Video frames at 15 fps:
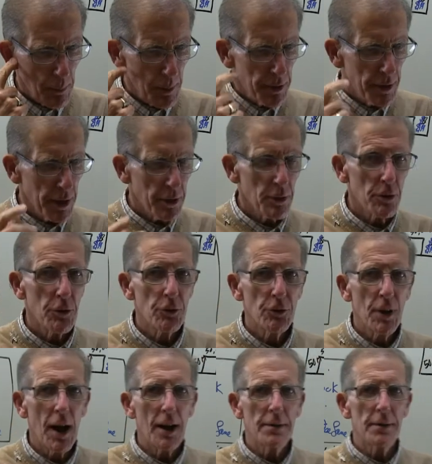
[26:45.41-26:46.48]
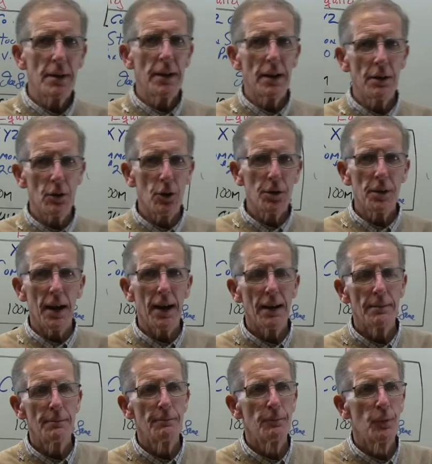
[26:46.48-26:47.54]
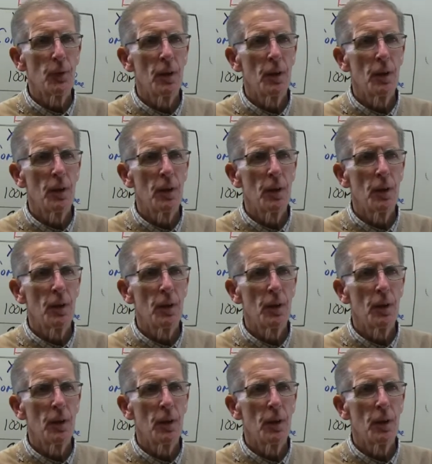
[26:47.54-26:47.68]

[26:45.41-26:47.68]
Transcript: particular stock that he had looked at,